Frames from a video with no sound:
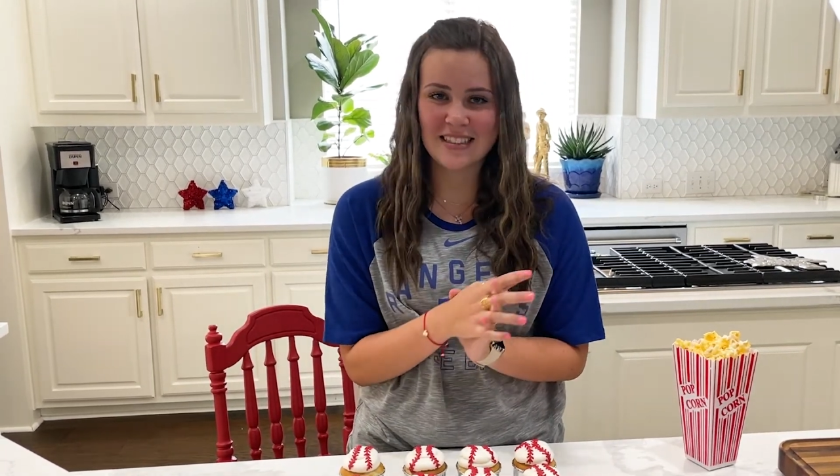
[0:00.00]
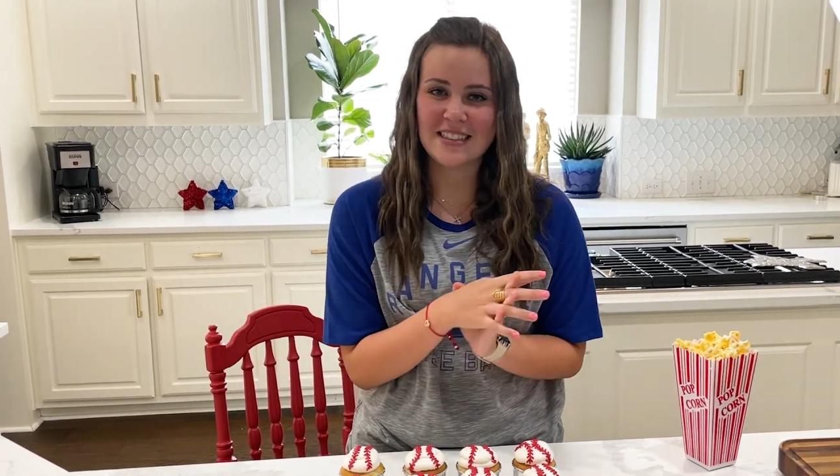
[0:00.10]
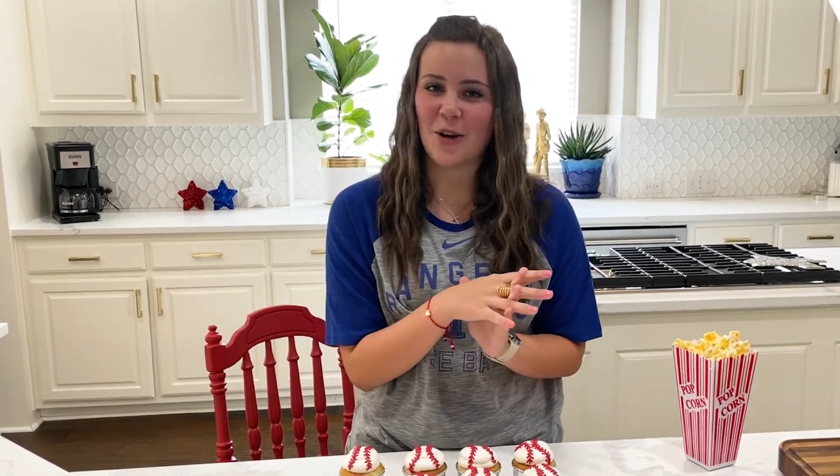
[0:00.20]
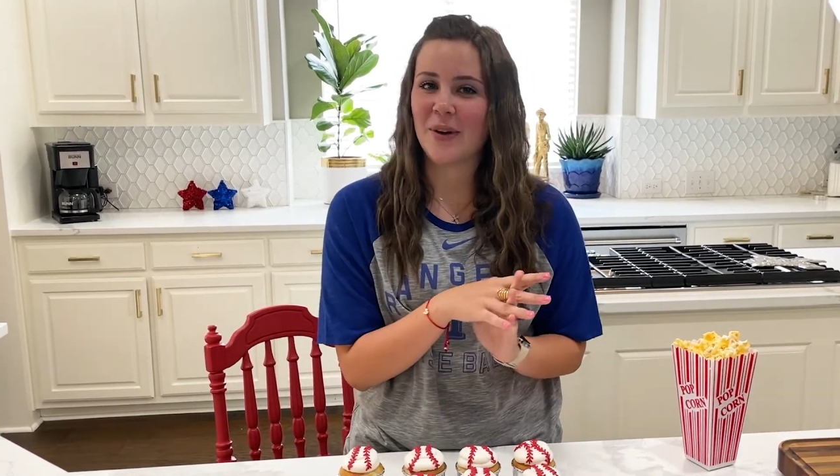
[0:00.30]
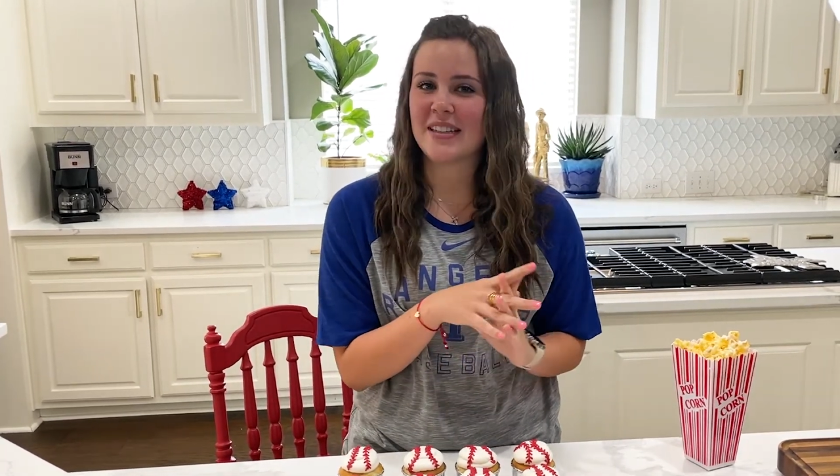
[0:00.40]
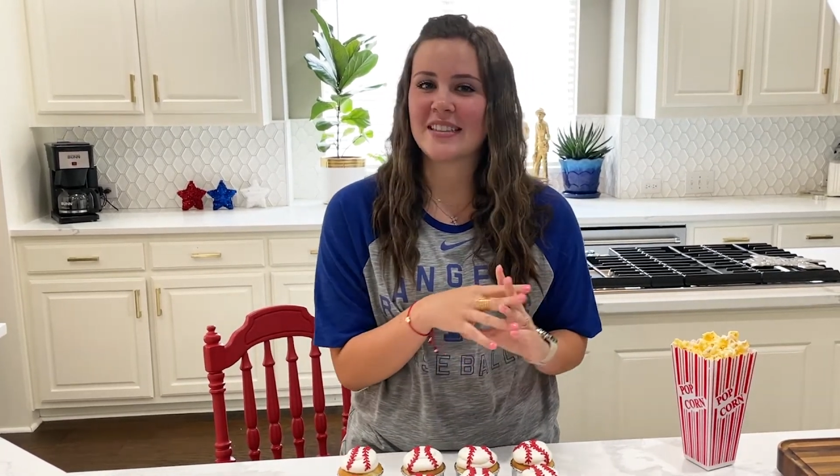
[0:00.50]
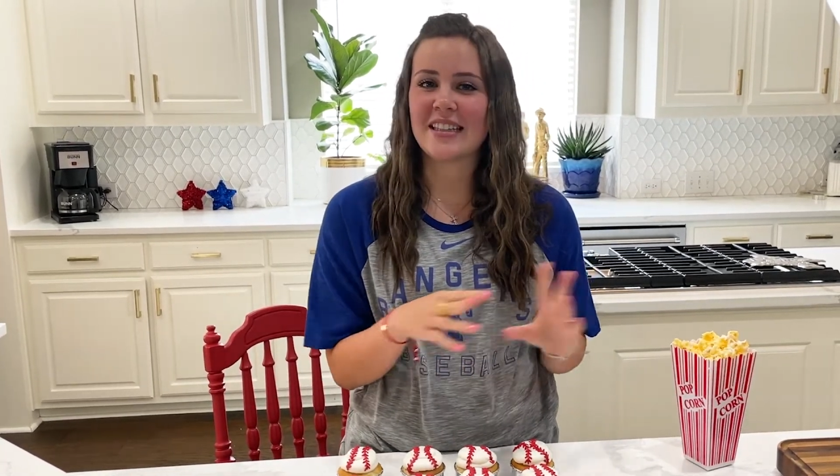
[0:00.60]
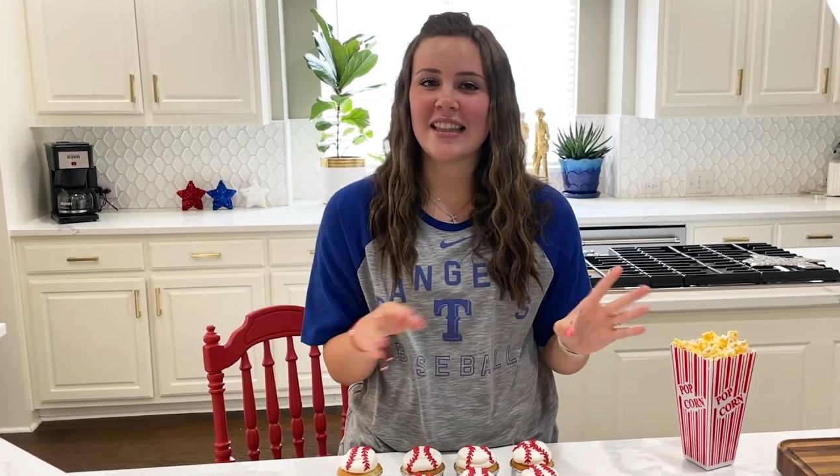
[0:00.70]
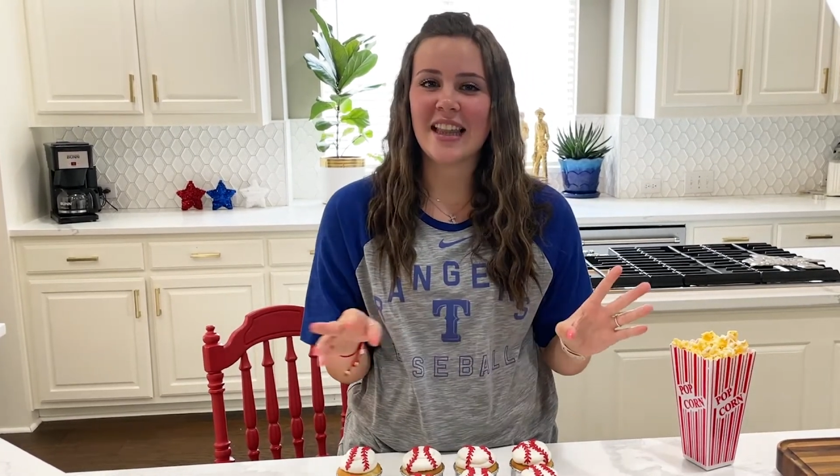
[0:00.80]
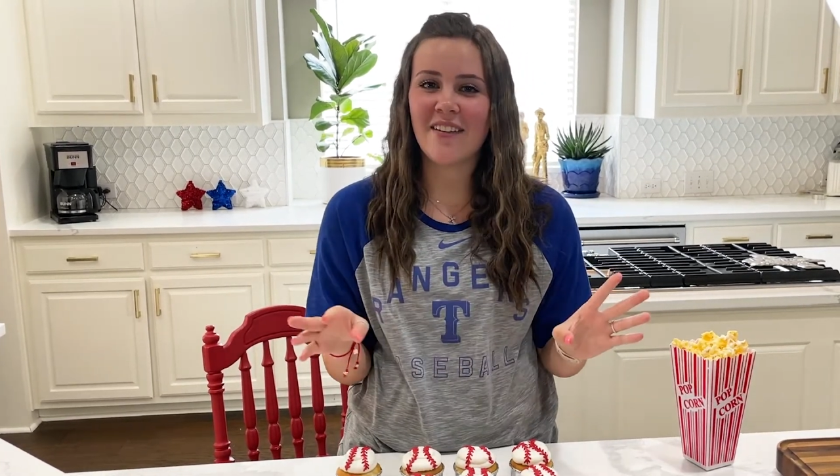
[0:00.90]
He's going
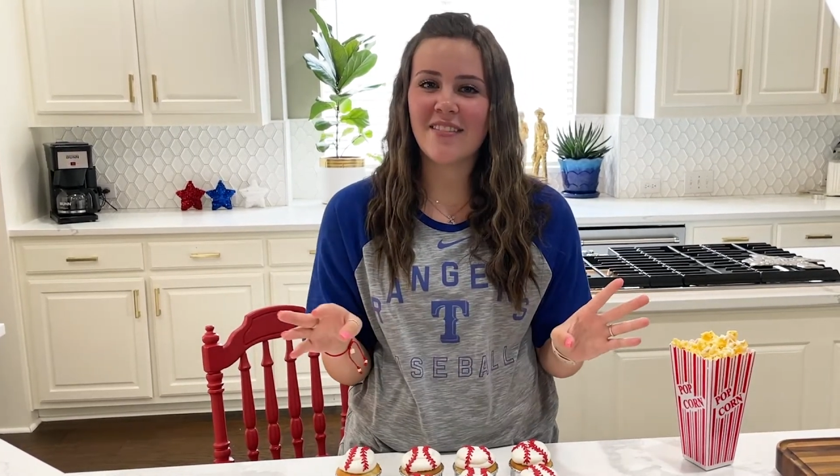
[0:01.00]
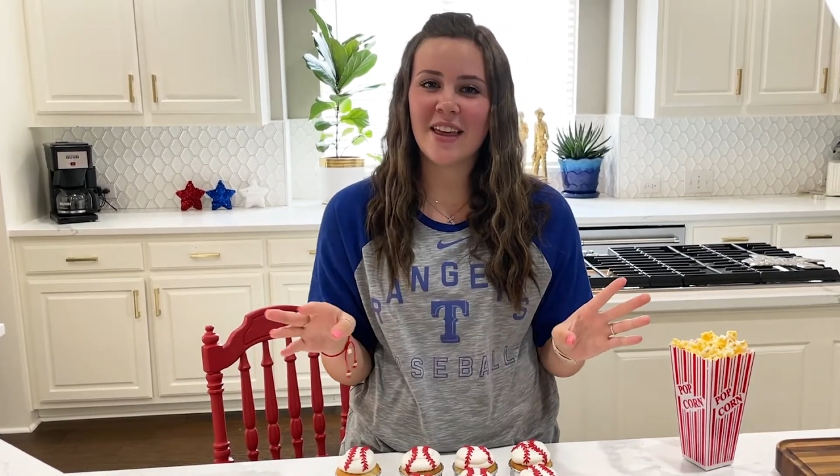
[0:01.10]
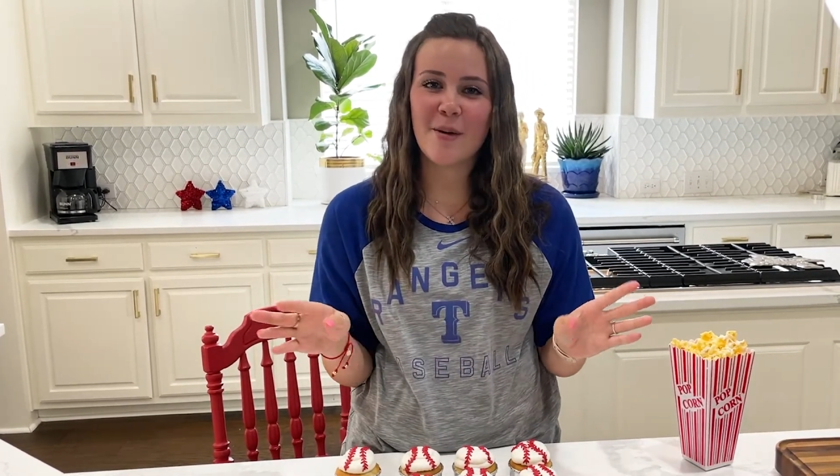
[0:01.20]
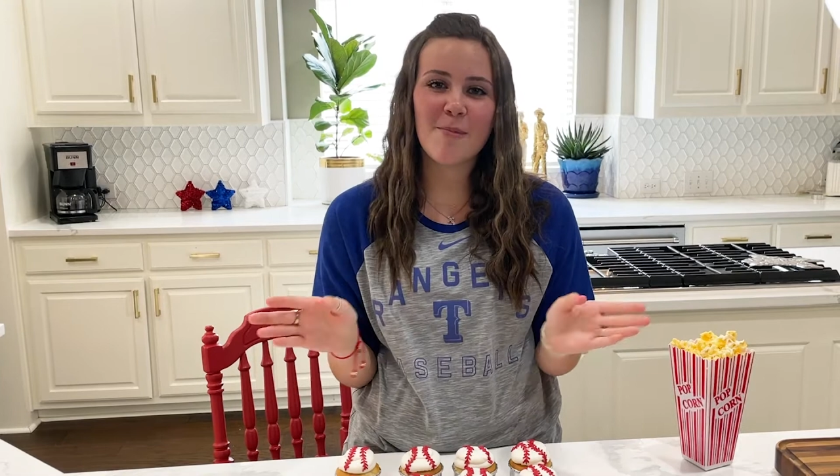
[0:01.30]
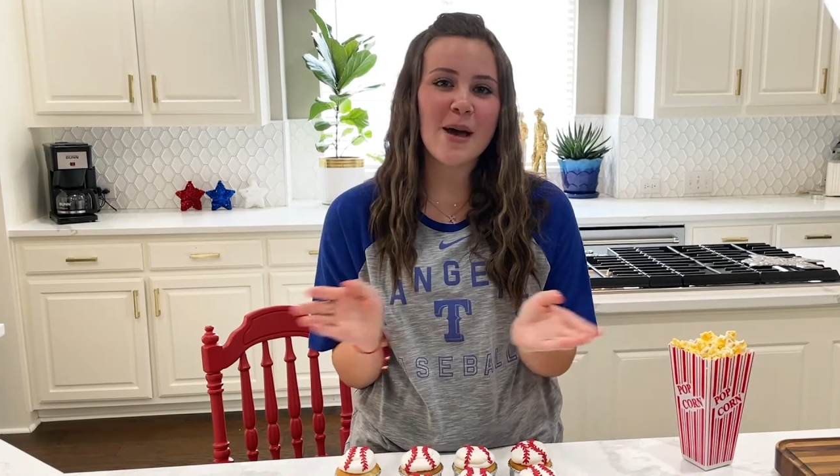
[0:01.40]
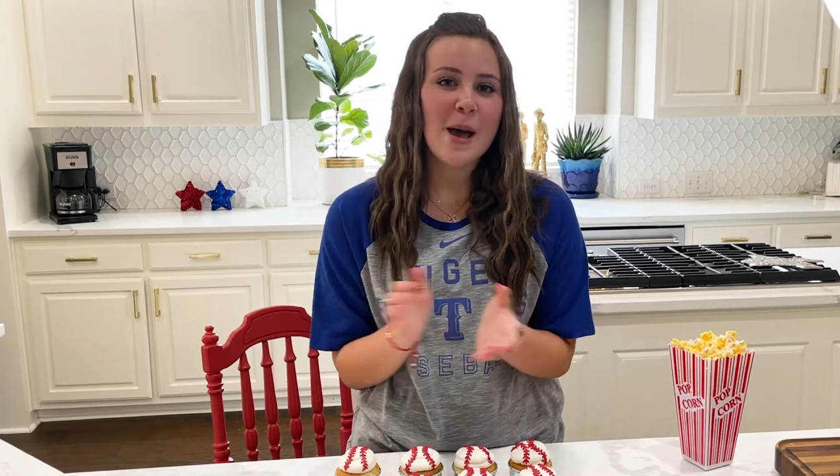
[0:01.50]
to love them.